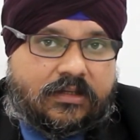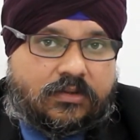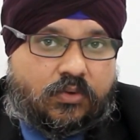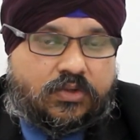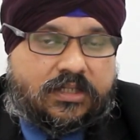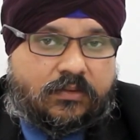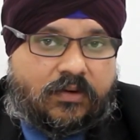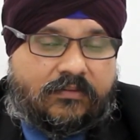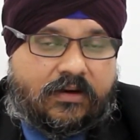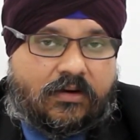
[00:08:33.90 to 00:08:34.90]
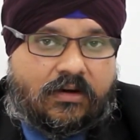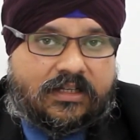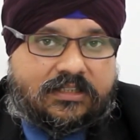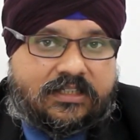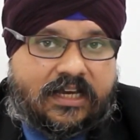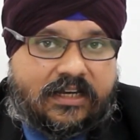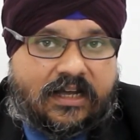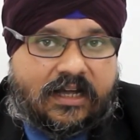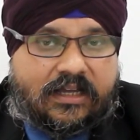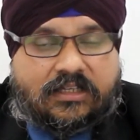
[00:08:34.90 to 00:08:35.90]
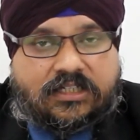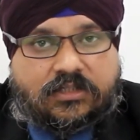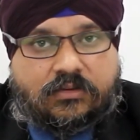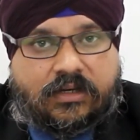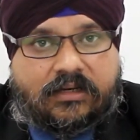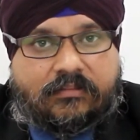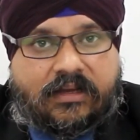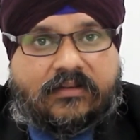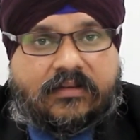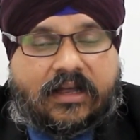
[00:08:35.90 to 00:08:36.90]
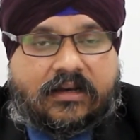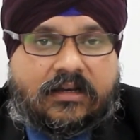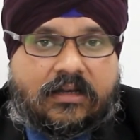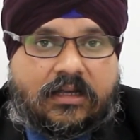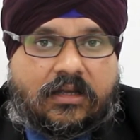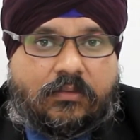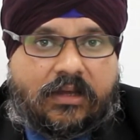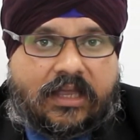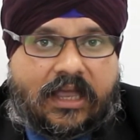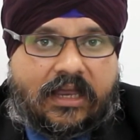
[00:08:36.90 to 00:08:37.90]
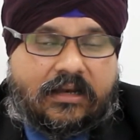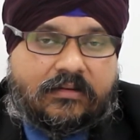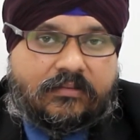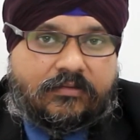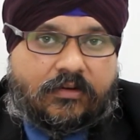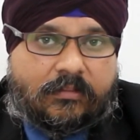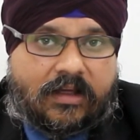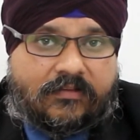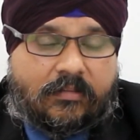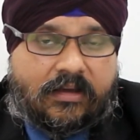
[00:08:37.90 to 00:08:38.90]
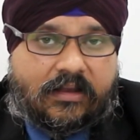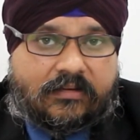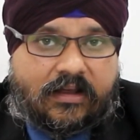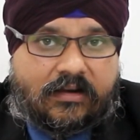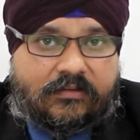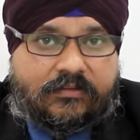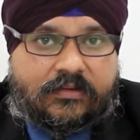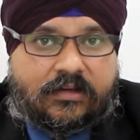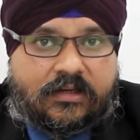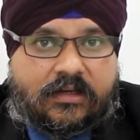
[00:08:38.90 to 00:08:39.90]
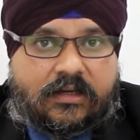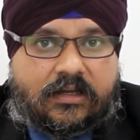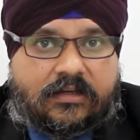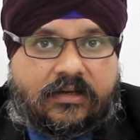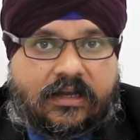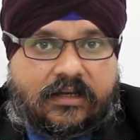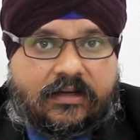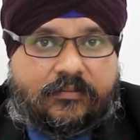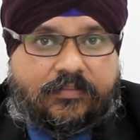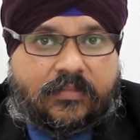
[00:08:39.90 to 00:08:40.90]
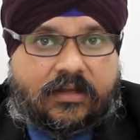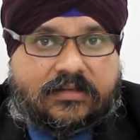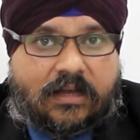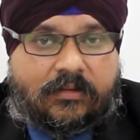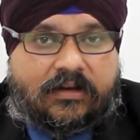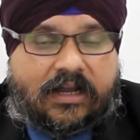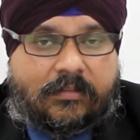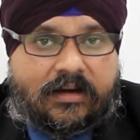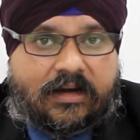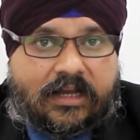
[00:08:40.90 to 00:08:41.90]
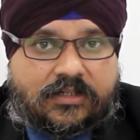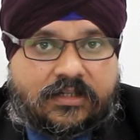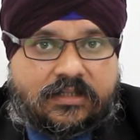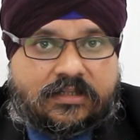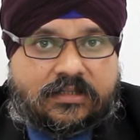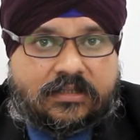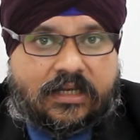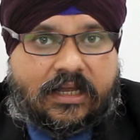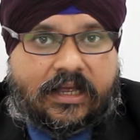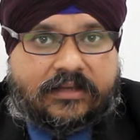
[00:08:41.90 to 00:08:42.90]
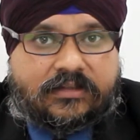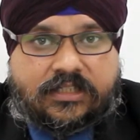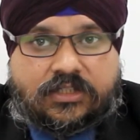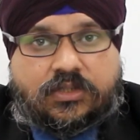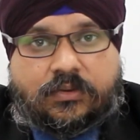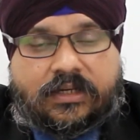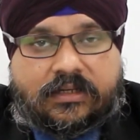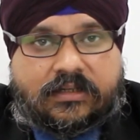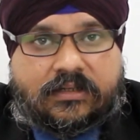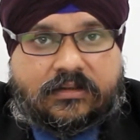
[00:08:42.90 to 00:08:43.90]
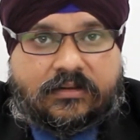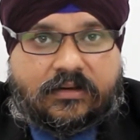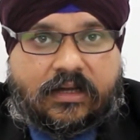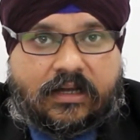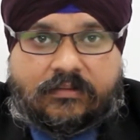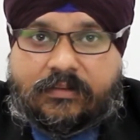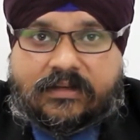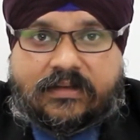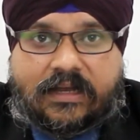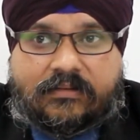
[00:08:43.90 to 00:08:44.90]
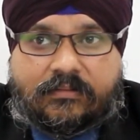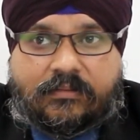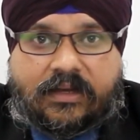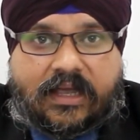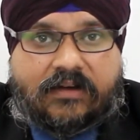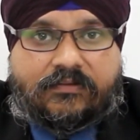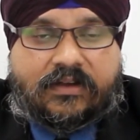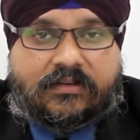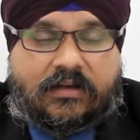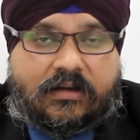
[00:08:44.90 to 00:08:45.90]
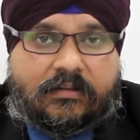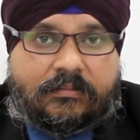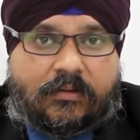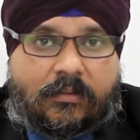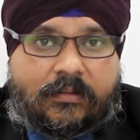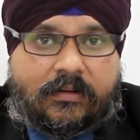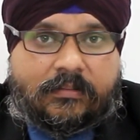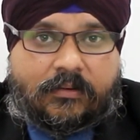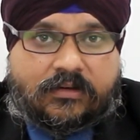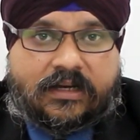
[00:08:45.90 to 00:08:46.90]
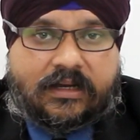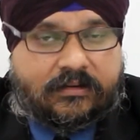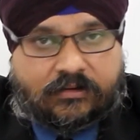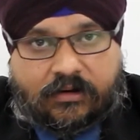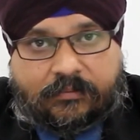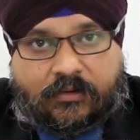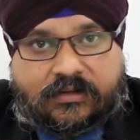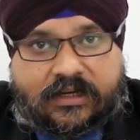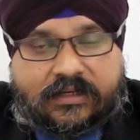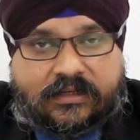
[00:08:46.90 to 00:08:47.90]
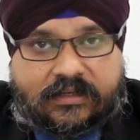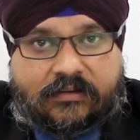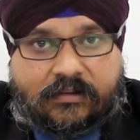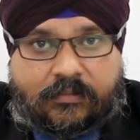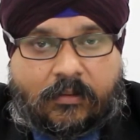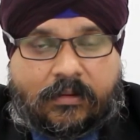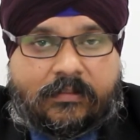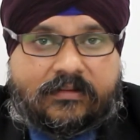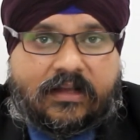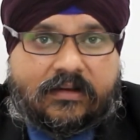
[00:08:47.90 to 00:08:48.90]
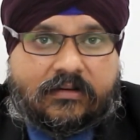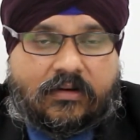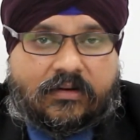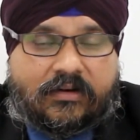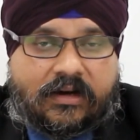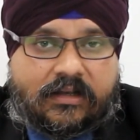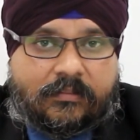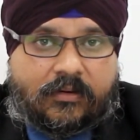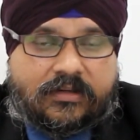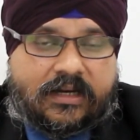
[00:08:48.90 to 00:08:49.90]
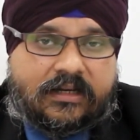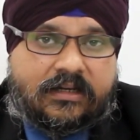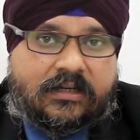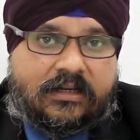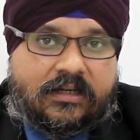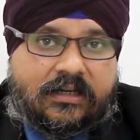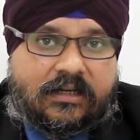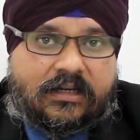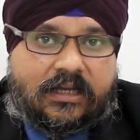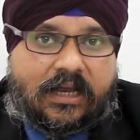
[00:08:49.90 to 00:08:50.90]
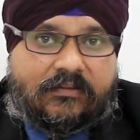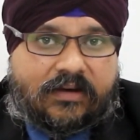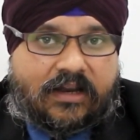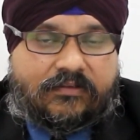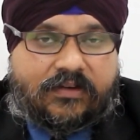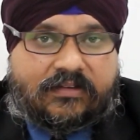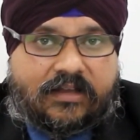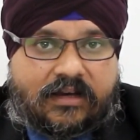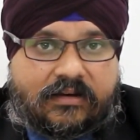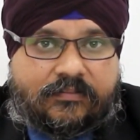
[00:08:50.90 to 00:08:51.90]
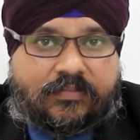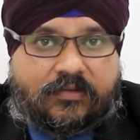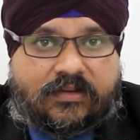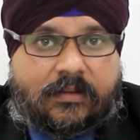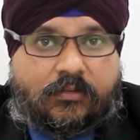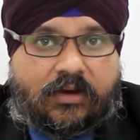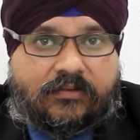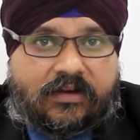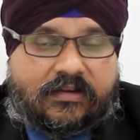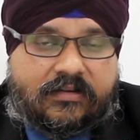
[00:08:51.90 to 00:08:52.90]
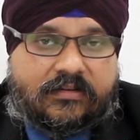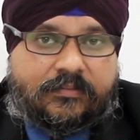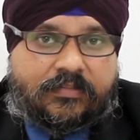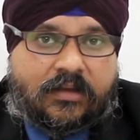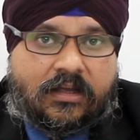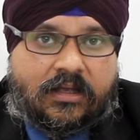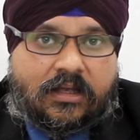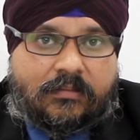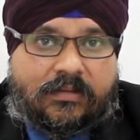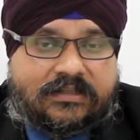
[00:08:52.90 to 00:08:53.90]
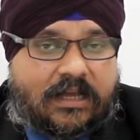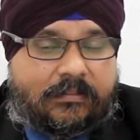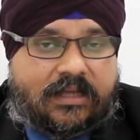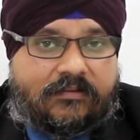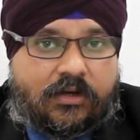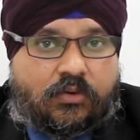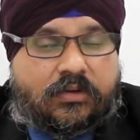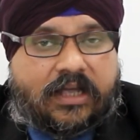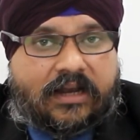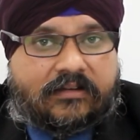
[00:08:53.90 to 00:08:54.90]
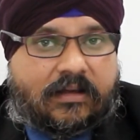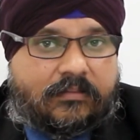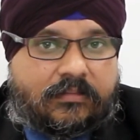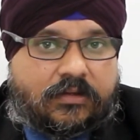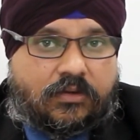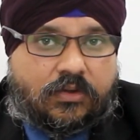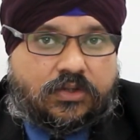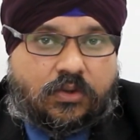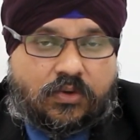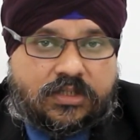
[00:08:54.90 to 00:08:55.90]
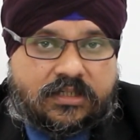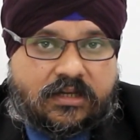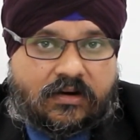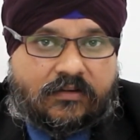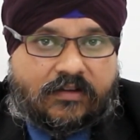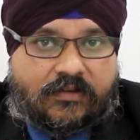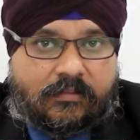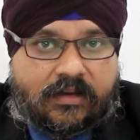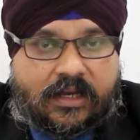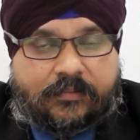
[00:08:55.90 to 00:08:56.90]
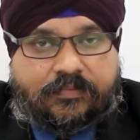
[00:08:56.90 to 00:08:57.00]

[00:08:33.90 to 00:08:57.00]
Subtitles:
solution. One we call is JDI, just do it, means that we can from the FMEA itself take some of the recommended actions as just do it. Means that we can fix a project itself, the problem itself that's occurring in the project, and we can fix that with some quick fixes. But sometimes we do get some good solutions out of FMEA.